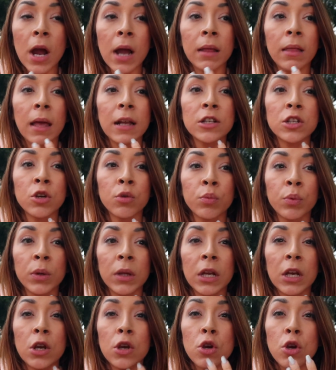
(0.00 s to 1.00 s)
I like to
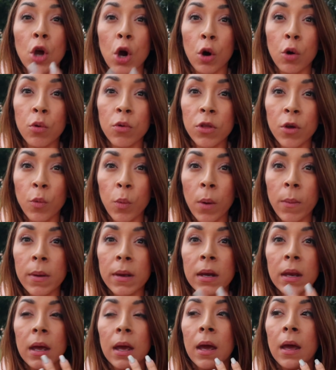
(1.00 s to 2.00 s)
really know the
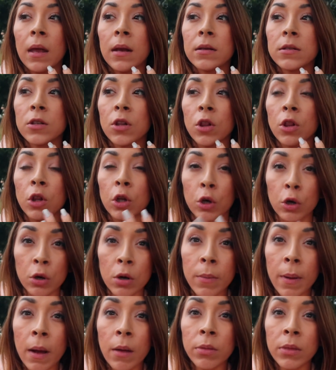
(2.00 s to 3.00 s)
women and
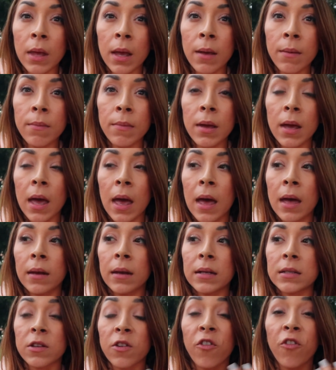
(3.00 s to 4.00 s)
learn about them
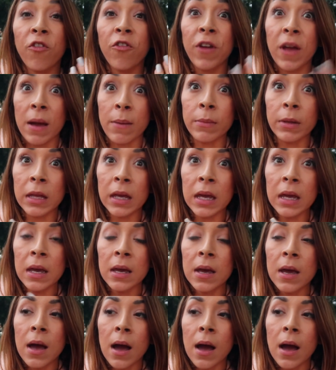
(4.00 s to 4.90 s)
and it's a family.